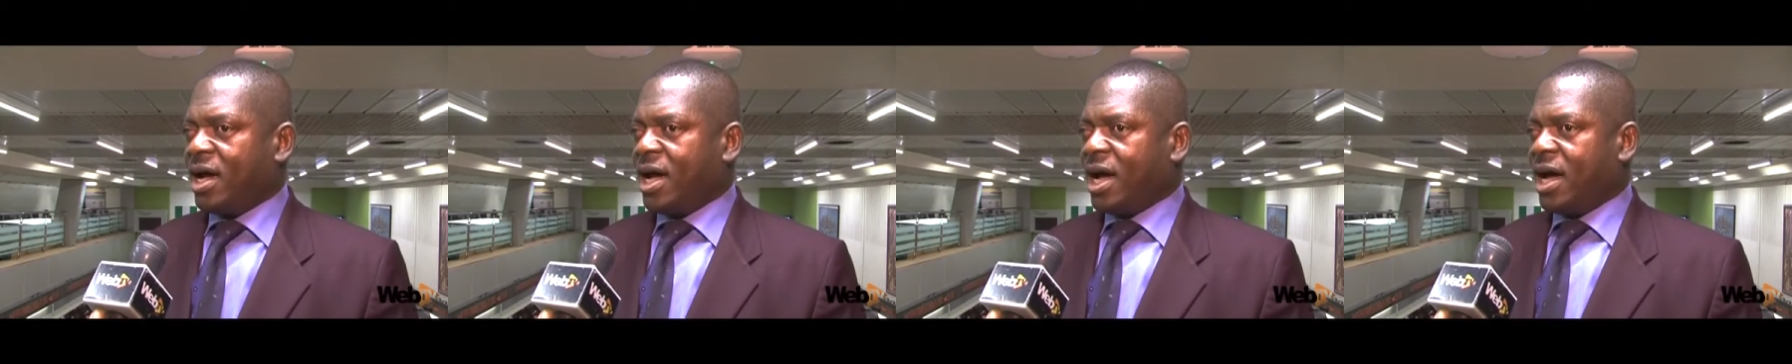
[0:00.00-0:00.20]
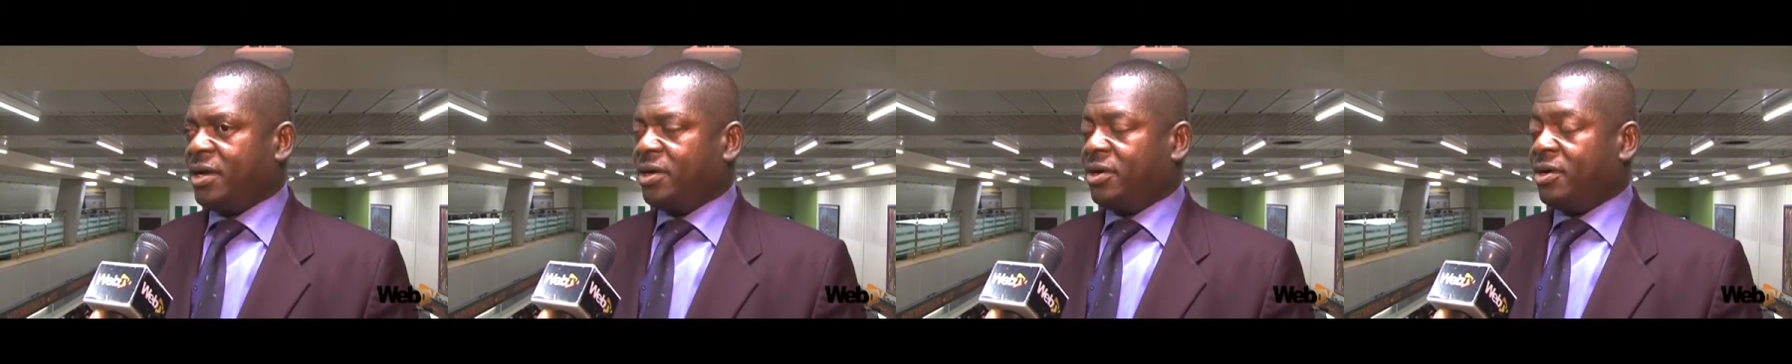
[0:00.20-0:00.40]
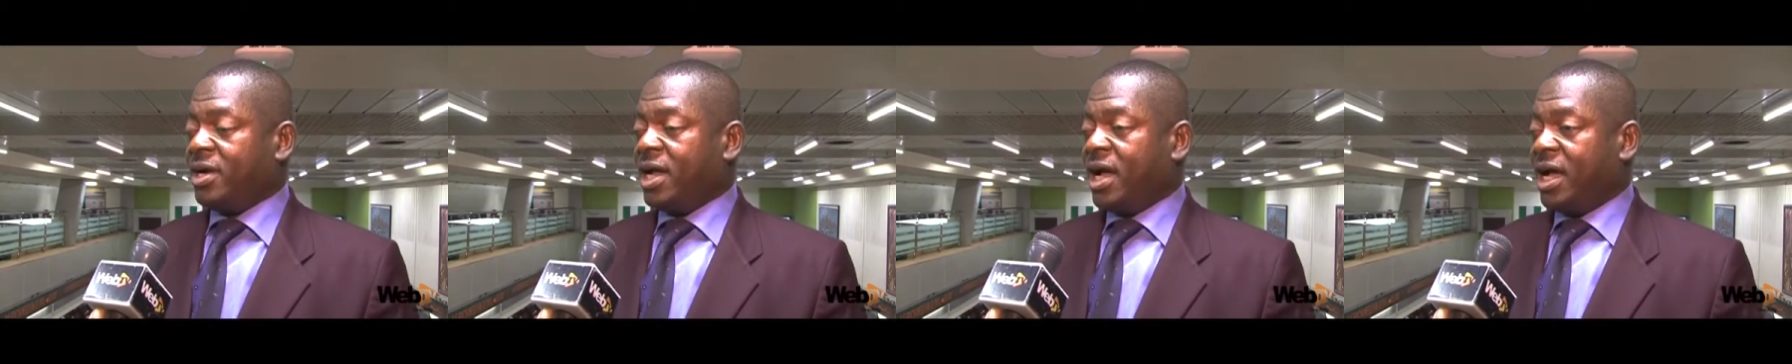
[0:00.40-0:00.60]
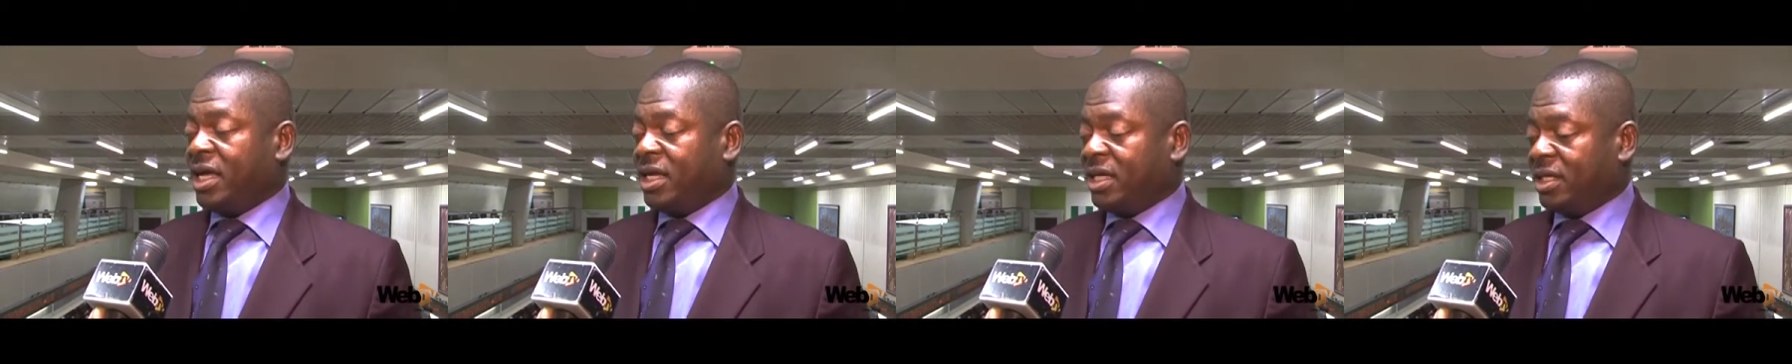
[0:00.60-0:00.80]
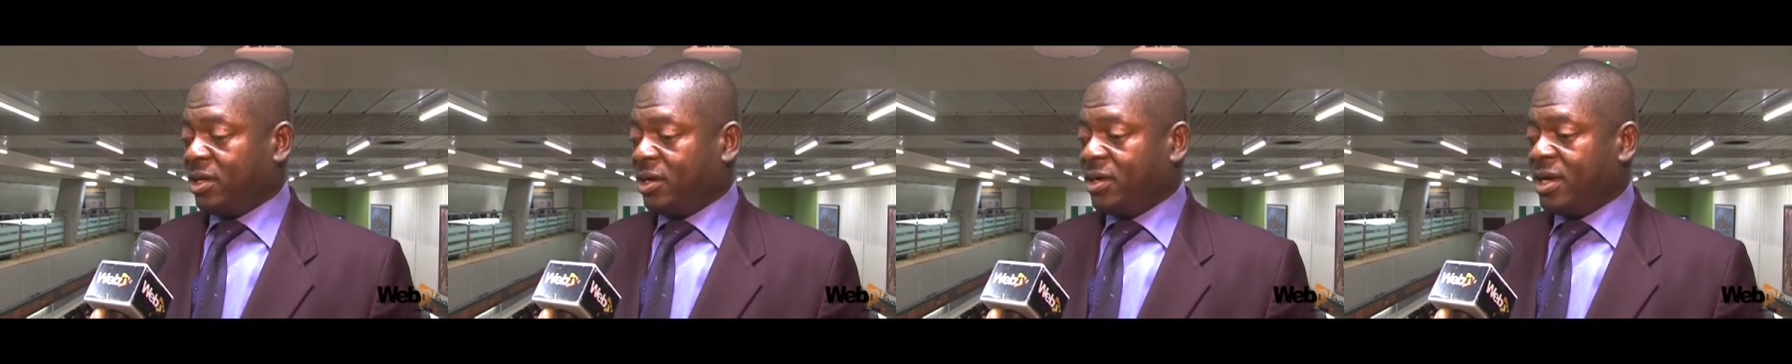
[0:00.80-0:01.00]
And
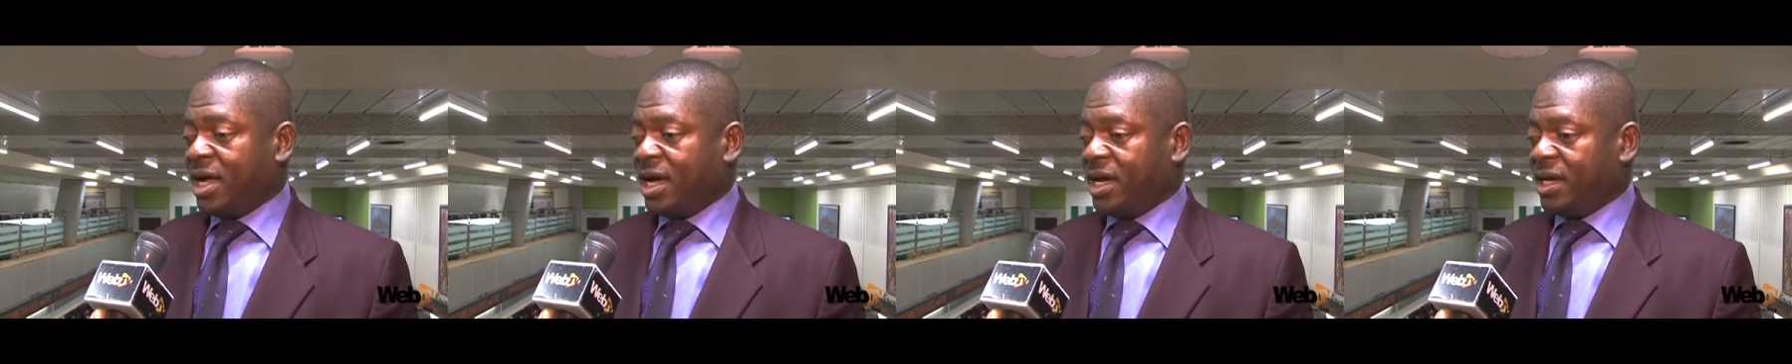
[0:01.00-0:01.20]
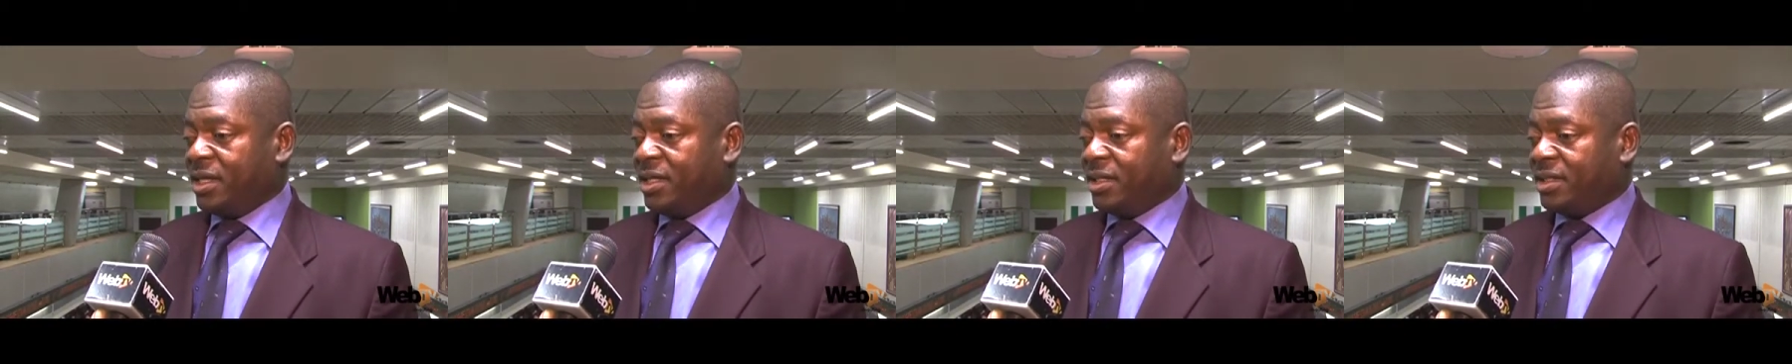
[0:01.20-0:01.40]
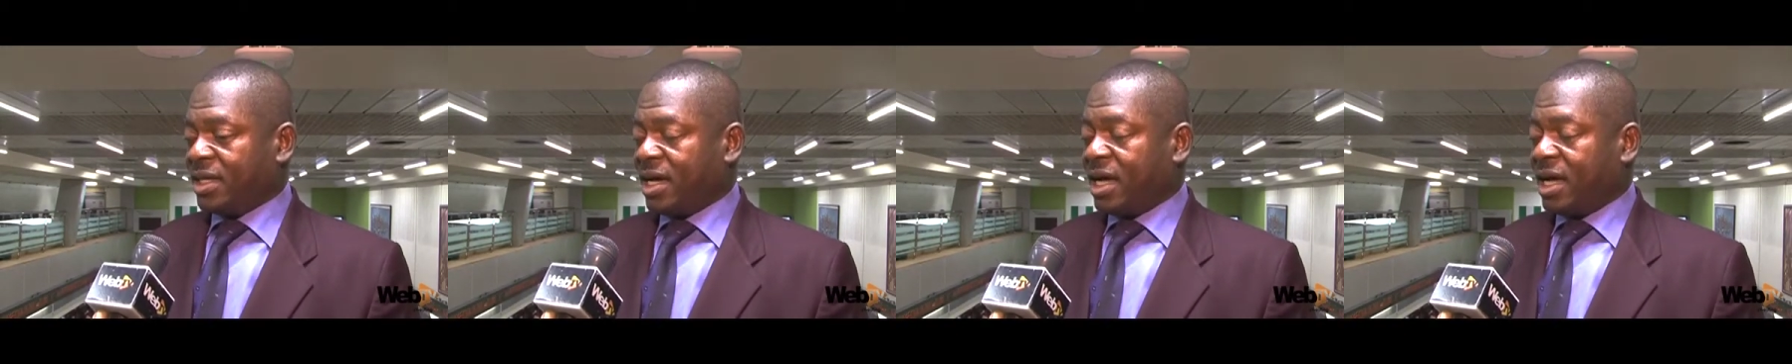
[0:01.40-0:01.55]
under his